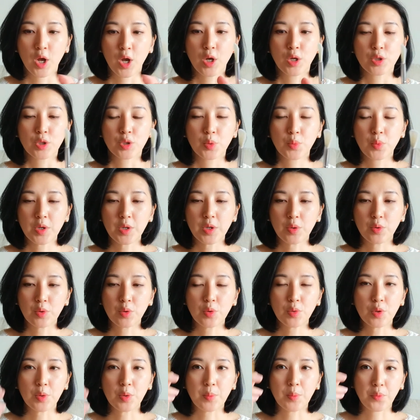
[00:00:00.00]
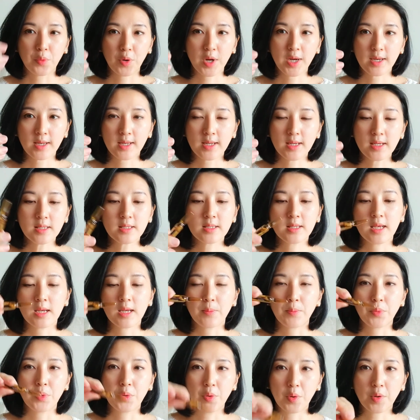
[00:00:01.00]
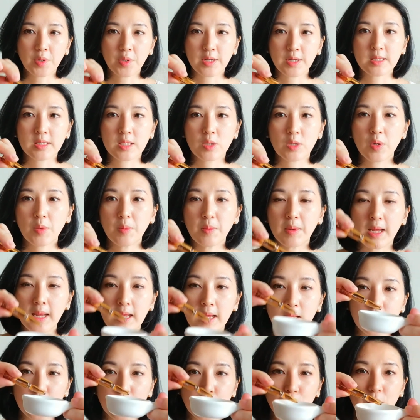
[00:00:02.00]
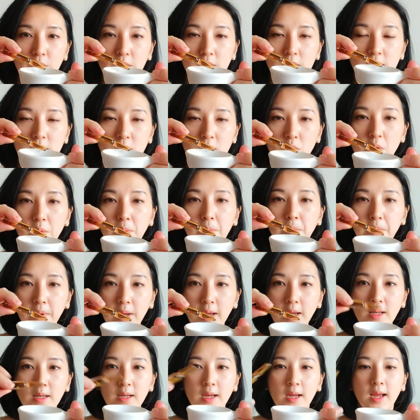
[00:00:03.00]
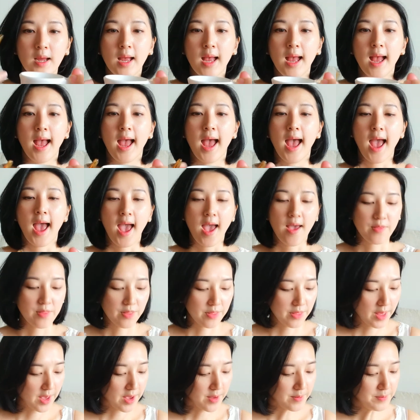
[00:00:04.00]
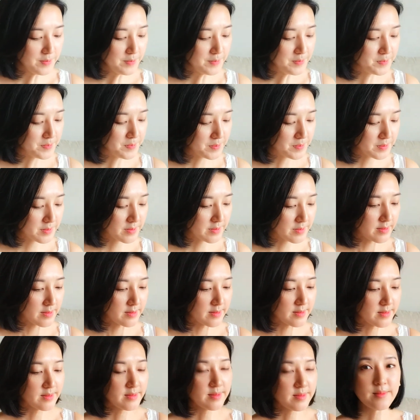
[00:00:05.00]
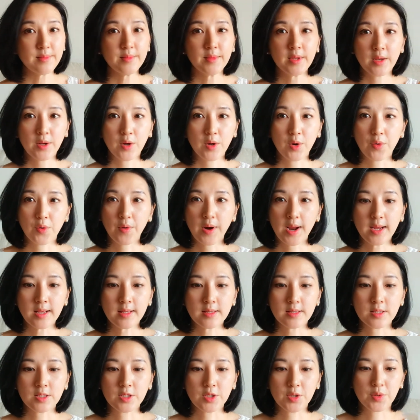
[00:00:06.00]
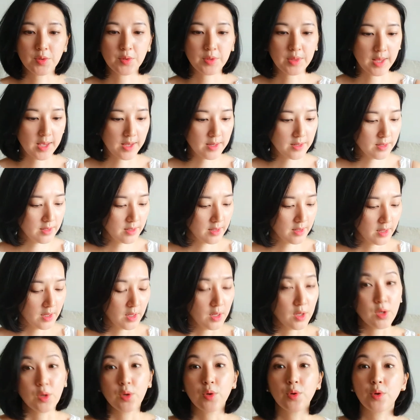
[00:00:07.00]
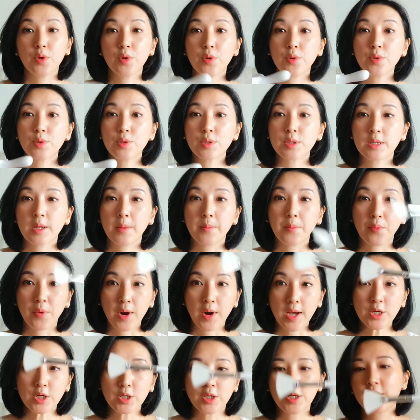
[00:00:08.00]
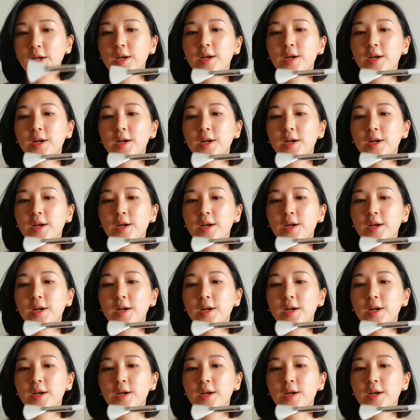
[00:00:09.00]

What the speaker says: So what you do, you break this, you pour the serum into the serum plate, and then, all right, so then you use the brush